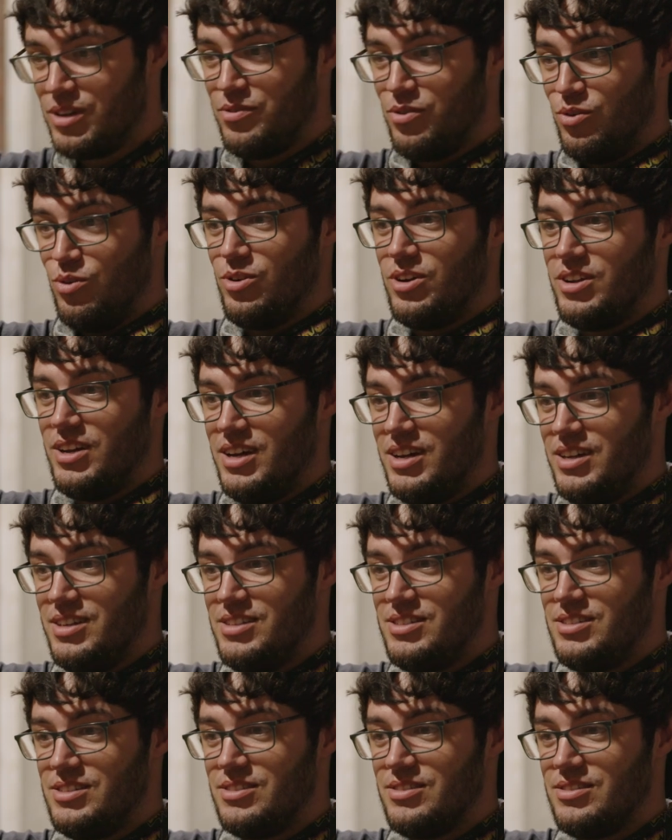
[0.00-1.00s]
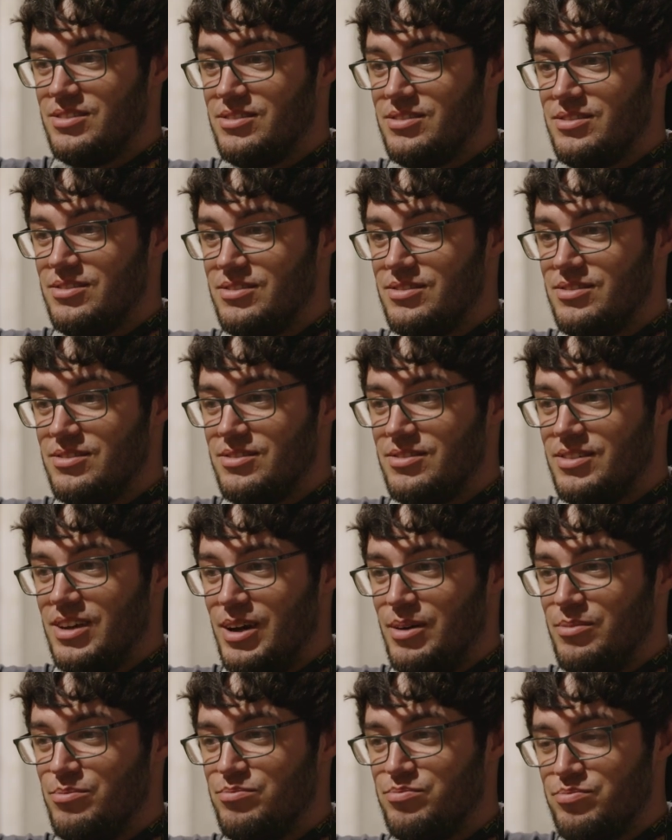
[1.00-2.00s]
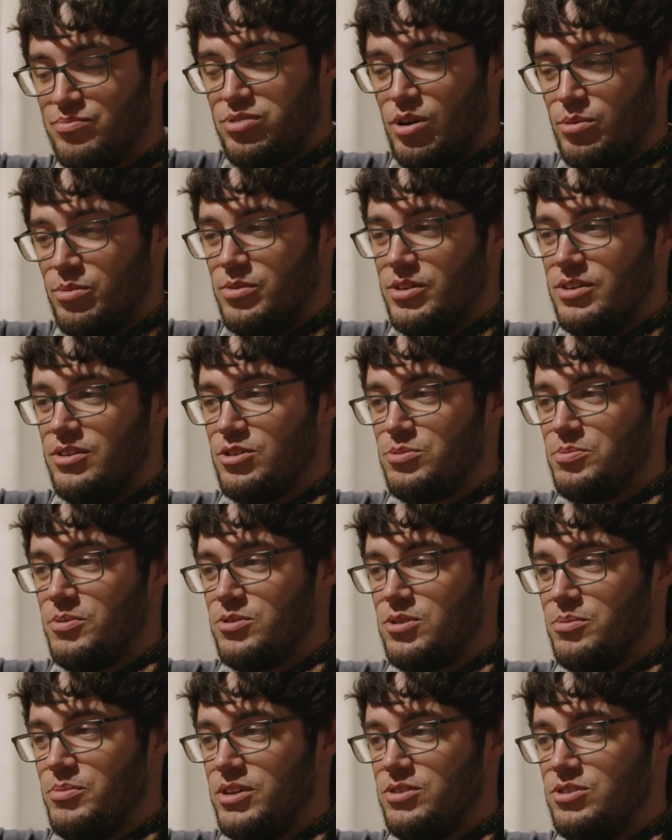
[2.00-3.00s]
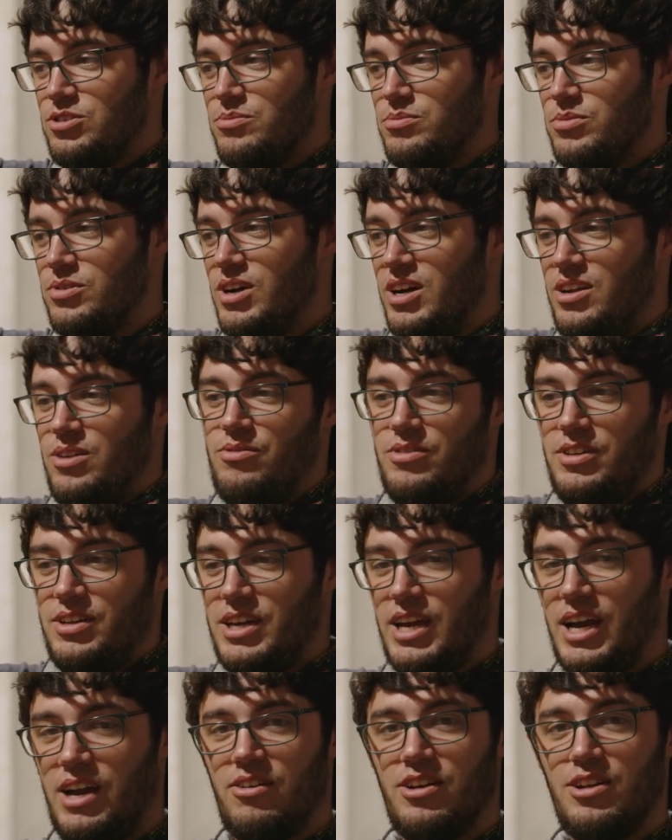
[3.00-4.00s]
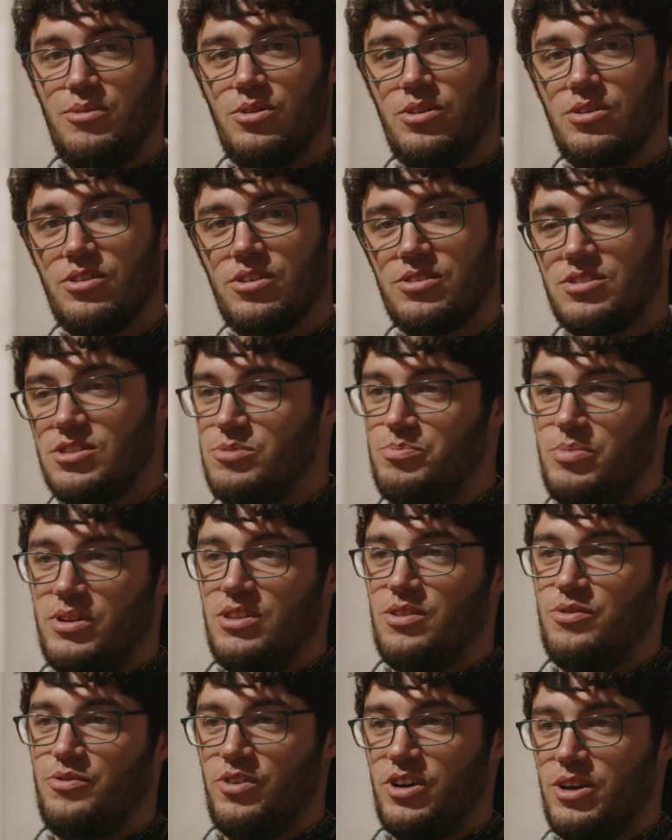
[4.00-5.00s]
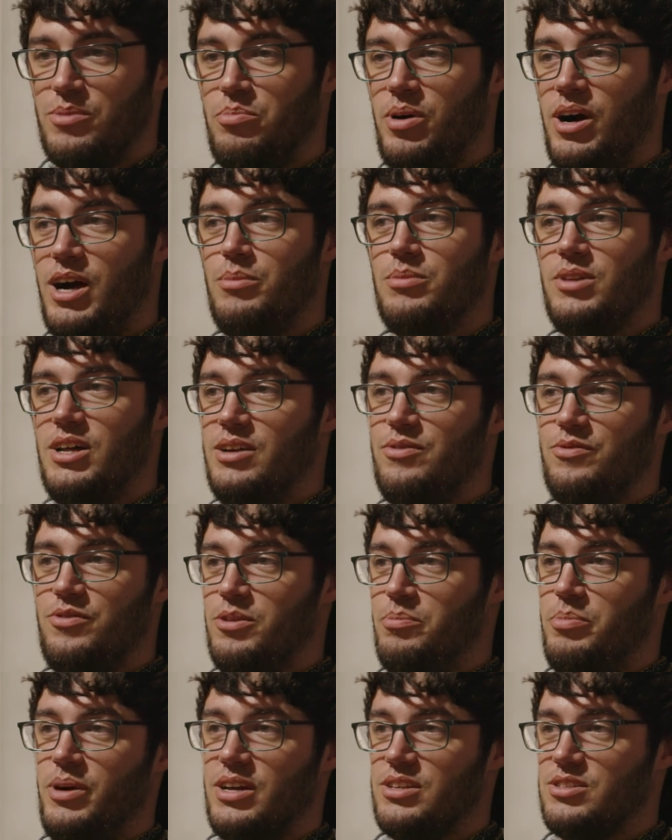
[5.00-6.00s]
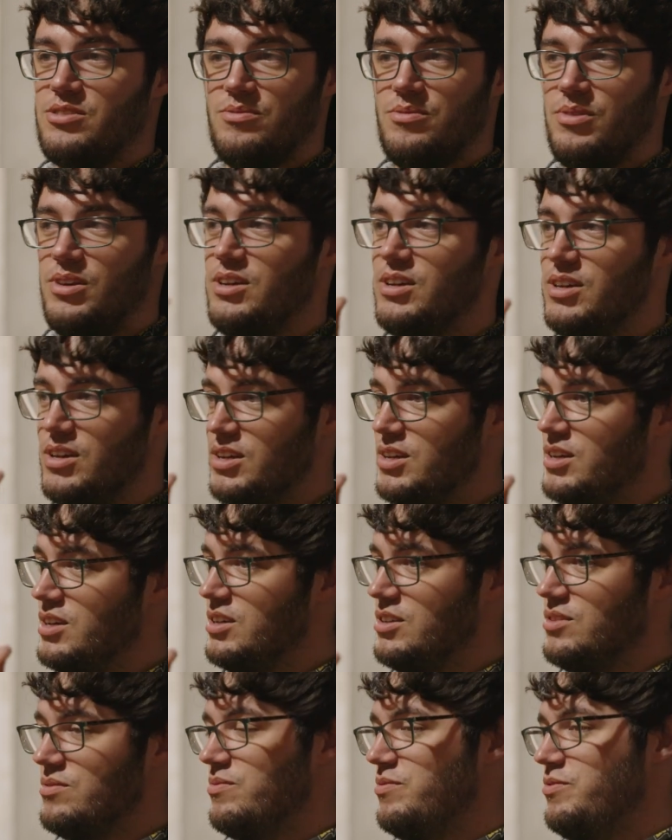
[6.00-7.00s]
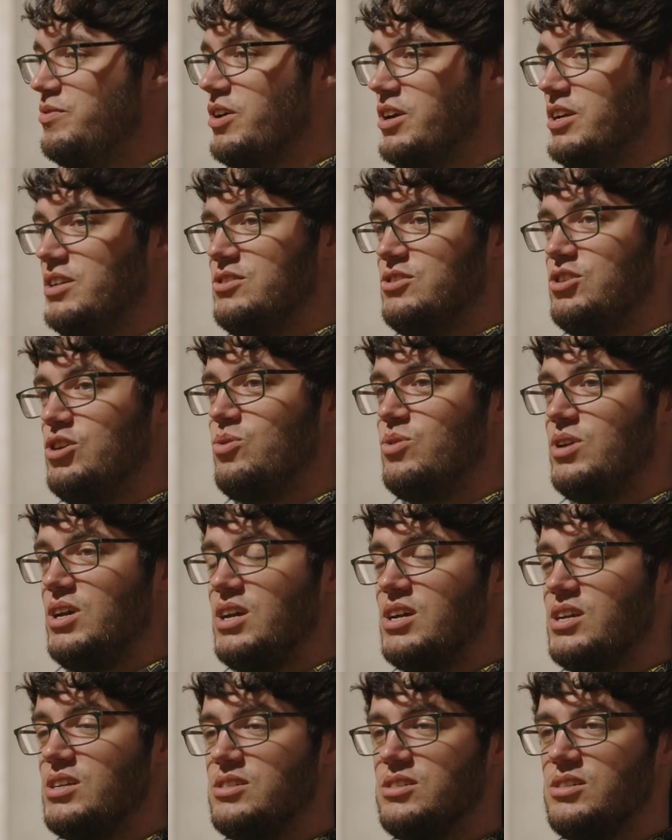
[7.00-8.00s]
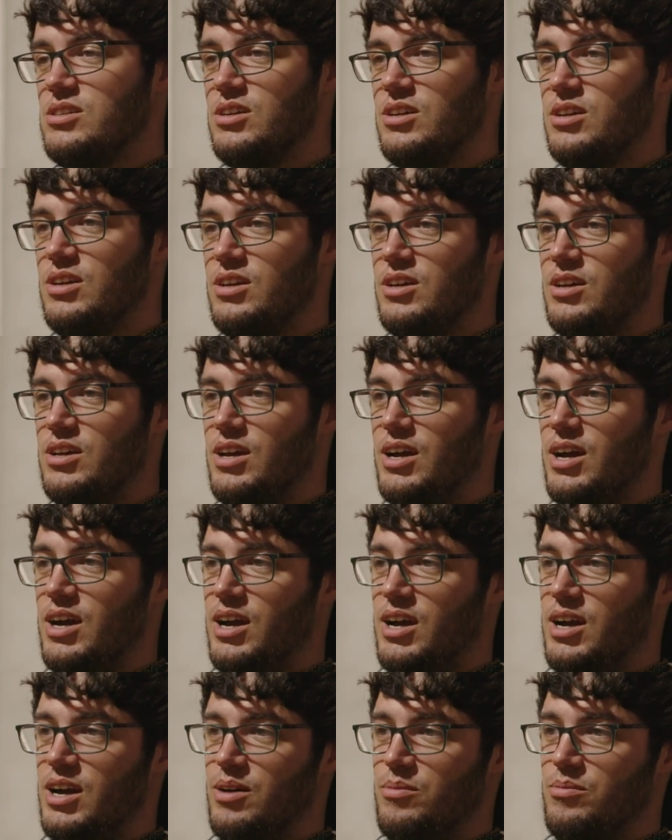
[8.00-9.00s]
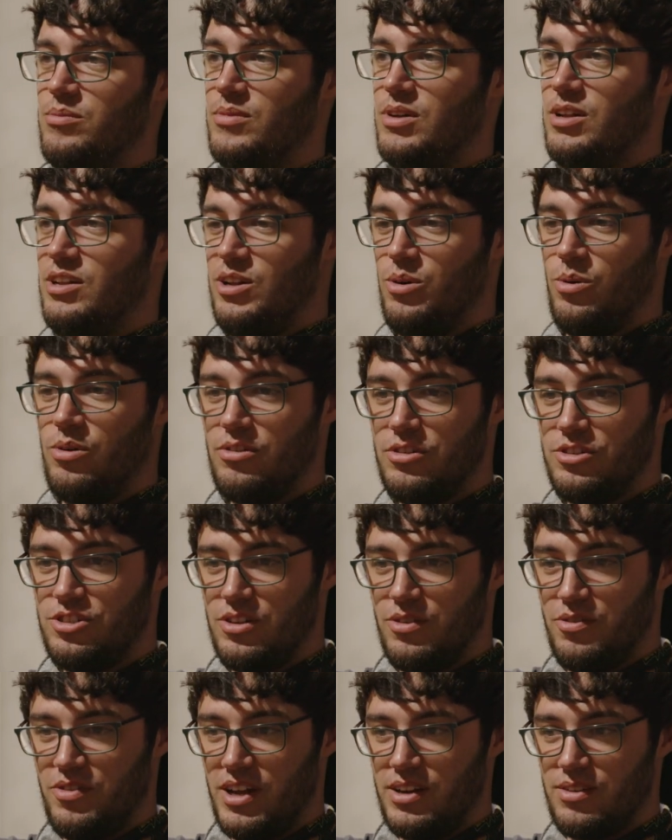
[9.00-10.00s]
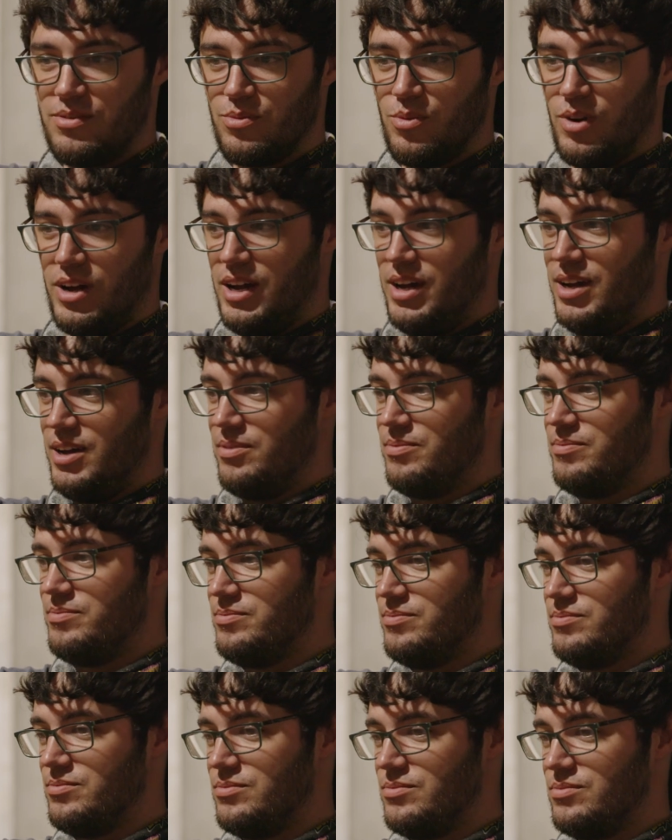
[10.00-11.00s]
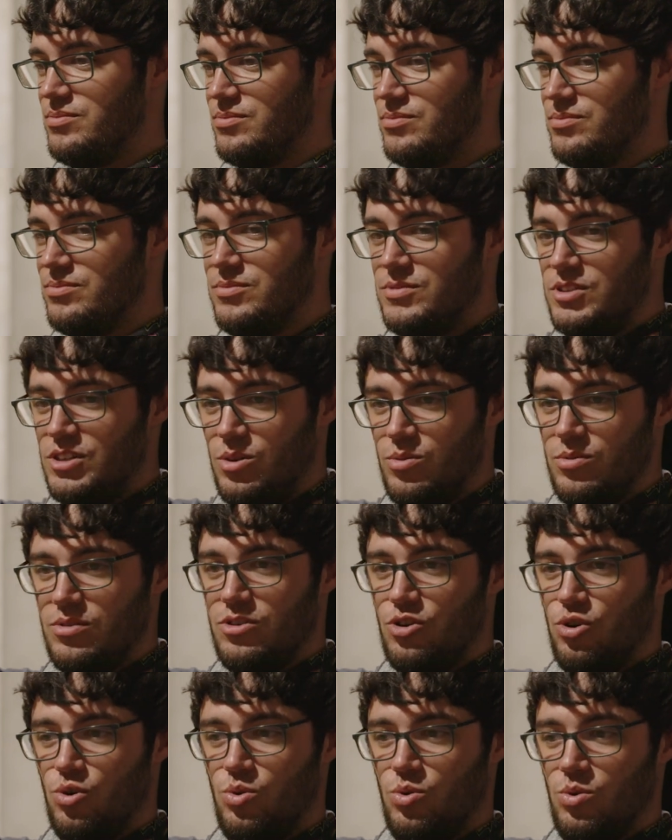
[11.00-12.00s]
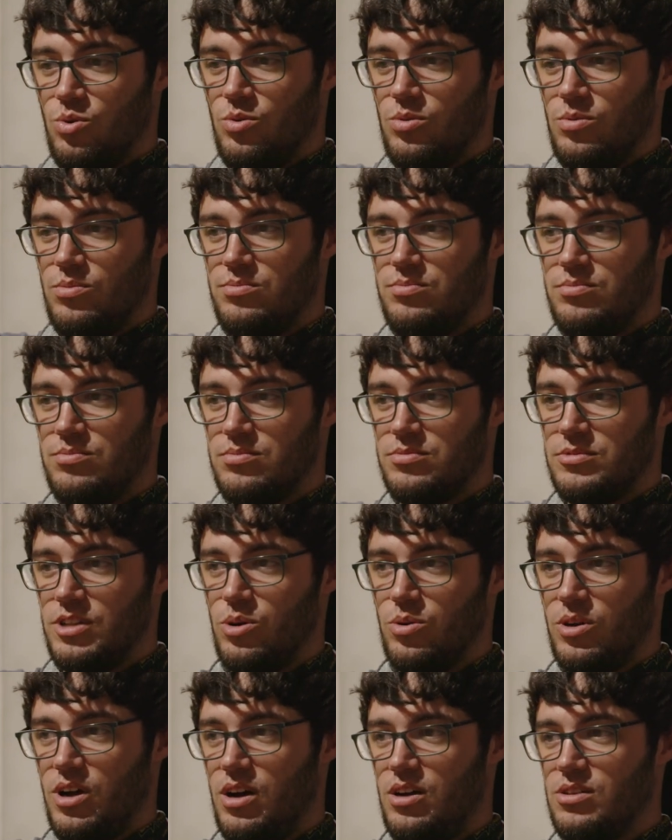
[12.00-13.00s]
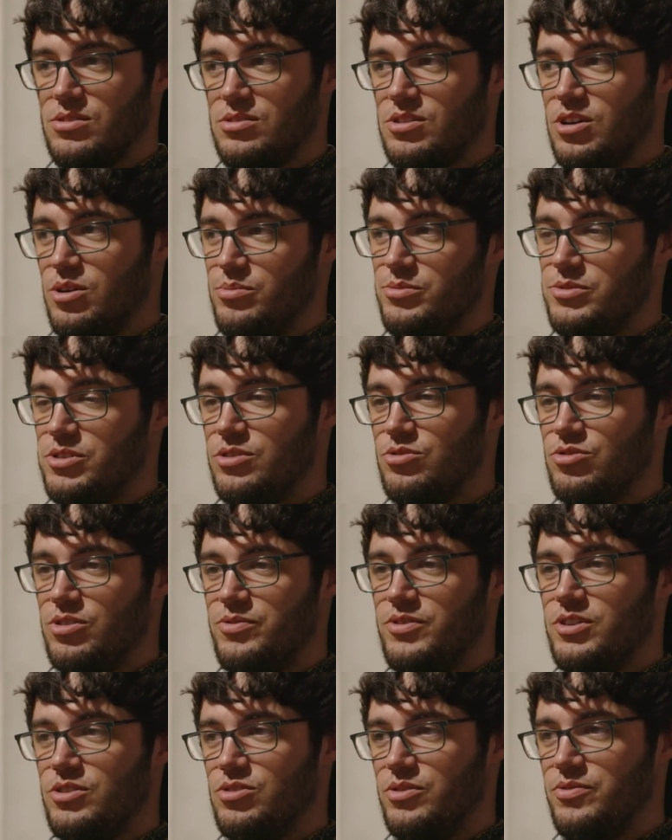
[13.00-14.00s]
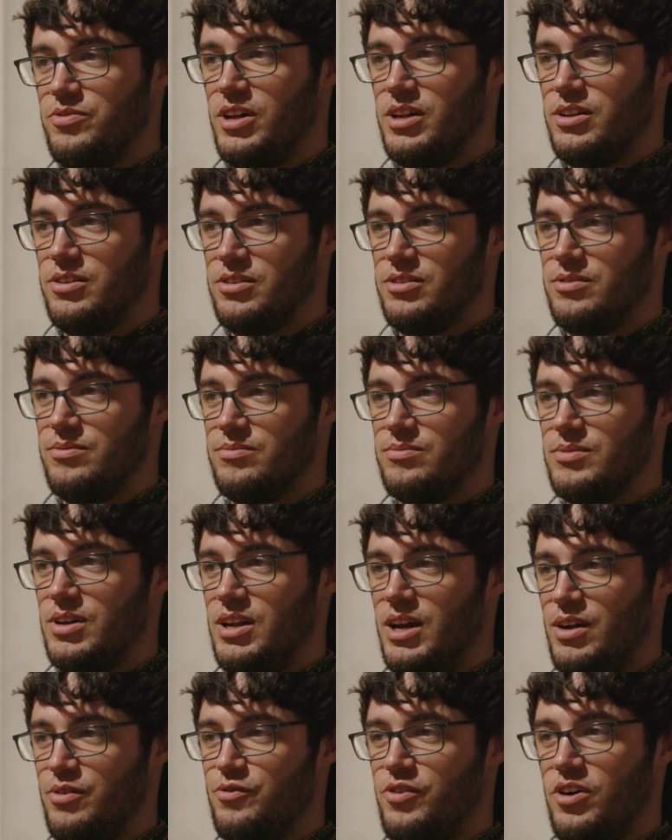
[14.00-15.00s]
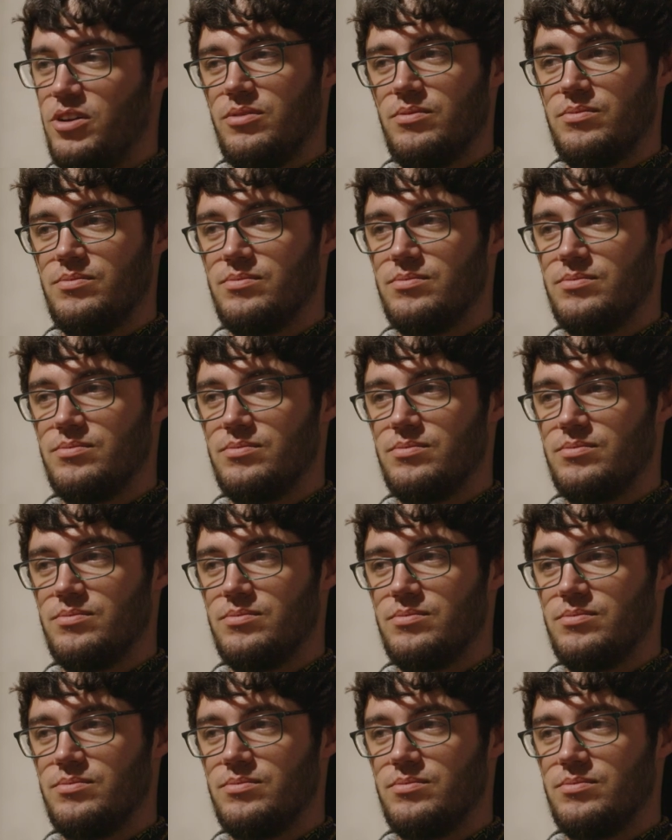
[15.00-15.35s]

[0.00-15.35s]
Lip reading: have organised. Probably not supposed to mention, but I don't really care anymore because it's been in the fucking pipeline for the past fucking 2 years. Low Origin event where, you know, cool low cars come to drift at Driftland and have fun.